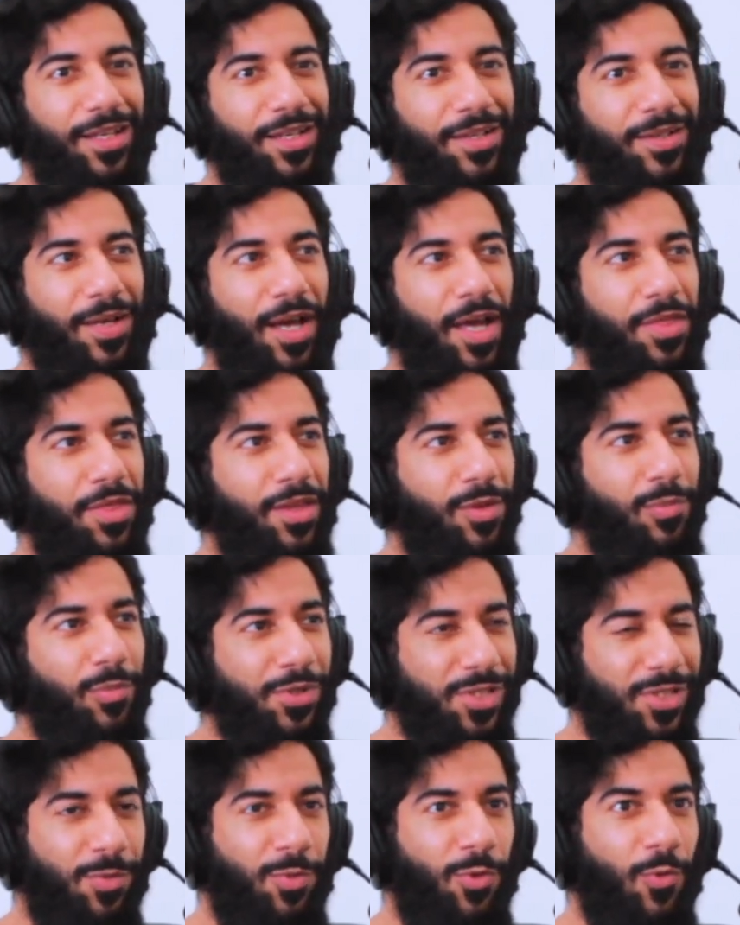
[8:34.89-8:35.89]
I think the
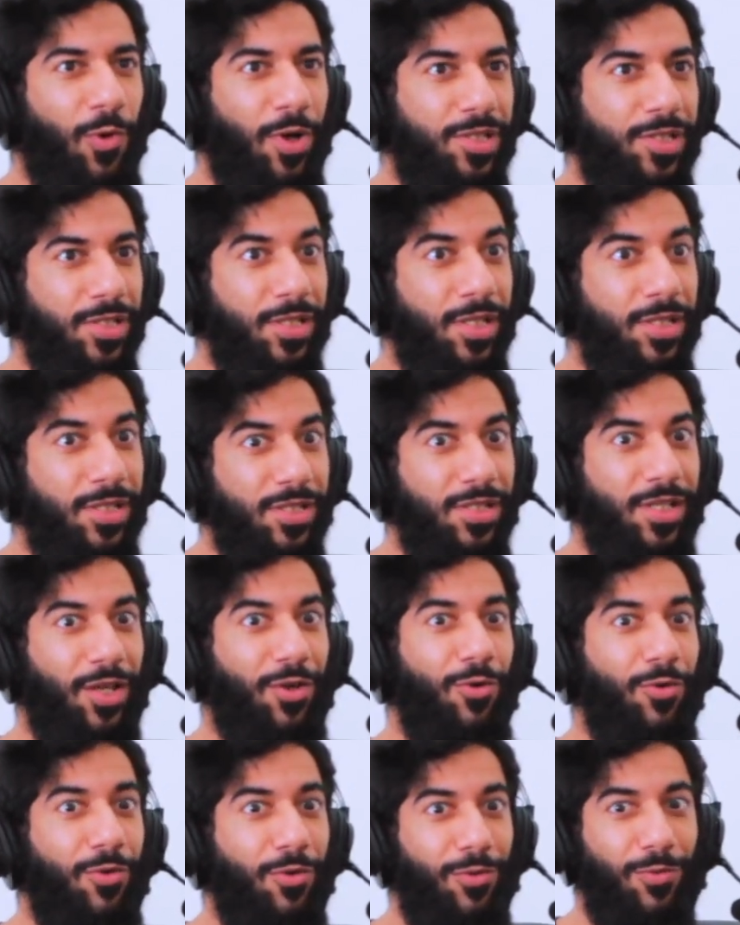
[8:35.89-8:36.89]
Muslim who watches this is like,
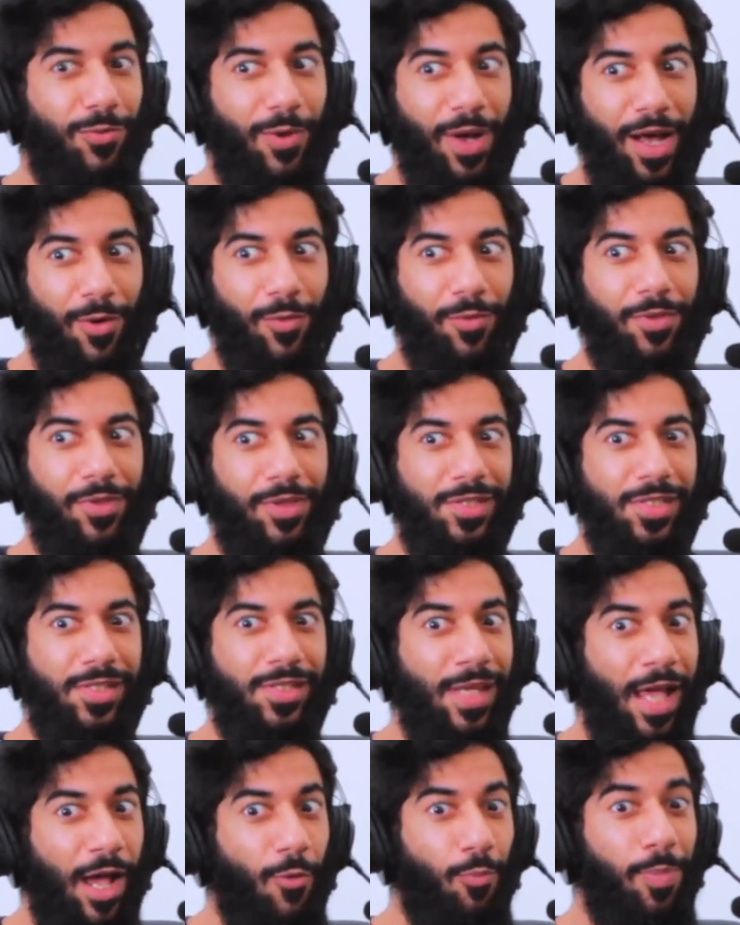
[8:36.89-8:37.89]
oh wow, this
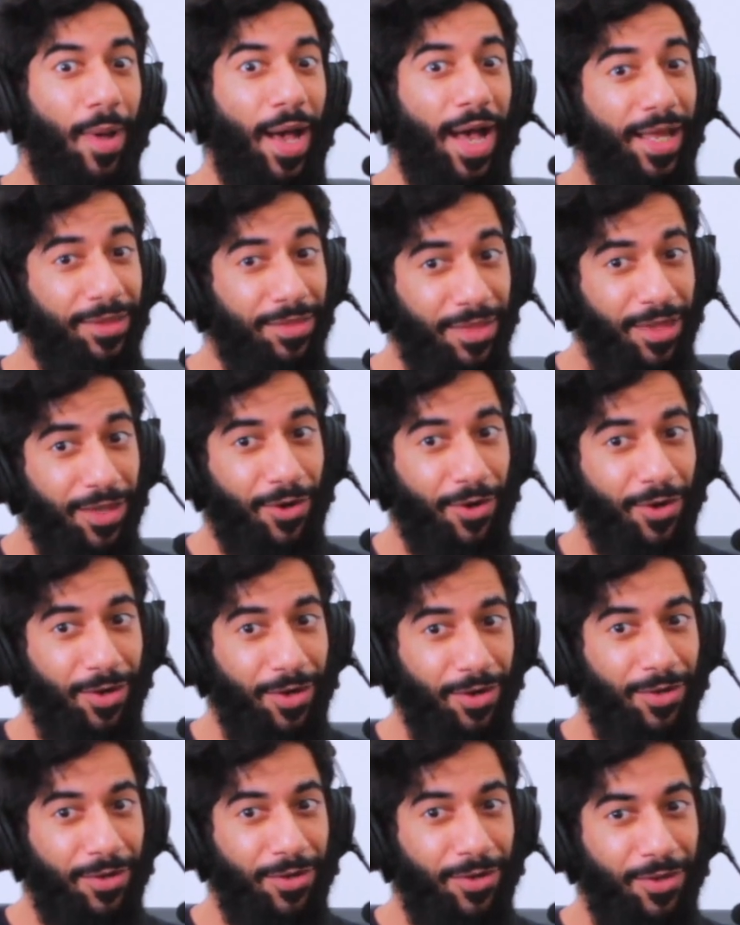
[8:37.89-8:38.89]
is how bad they
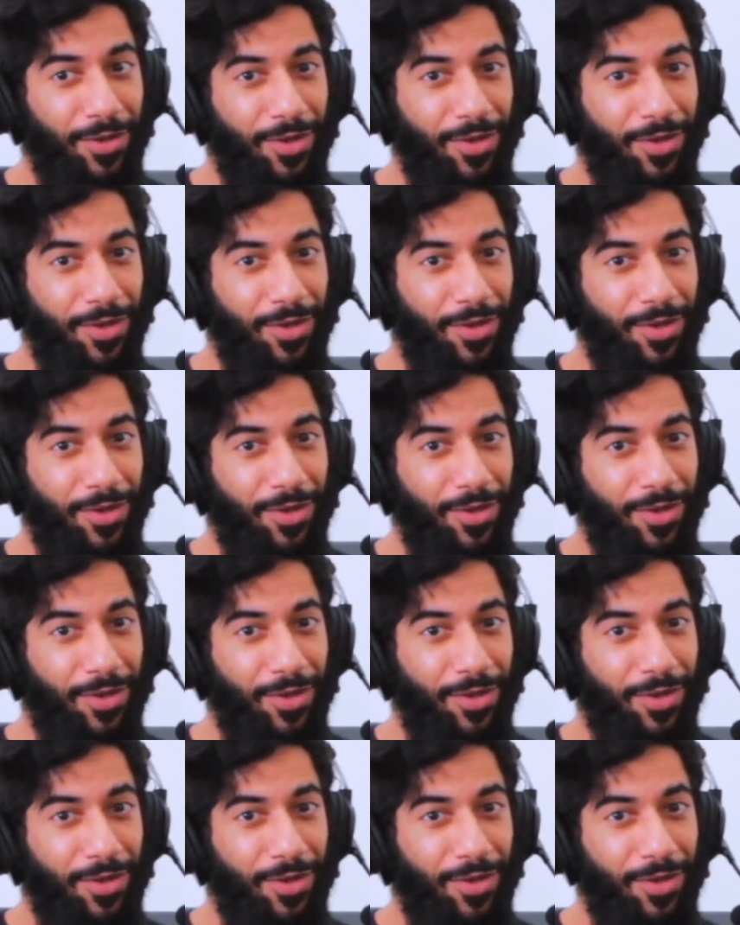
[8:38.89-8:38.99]
are.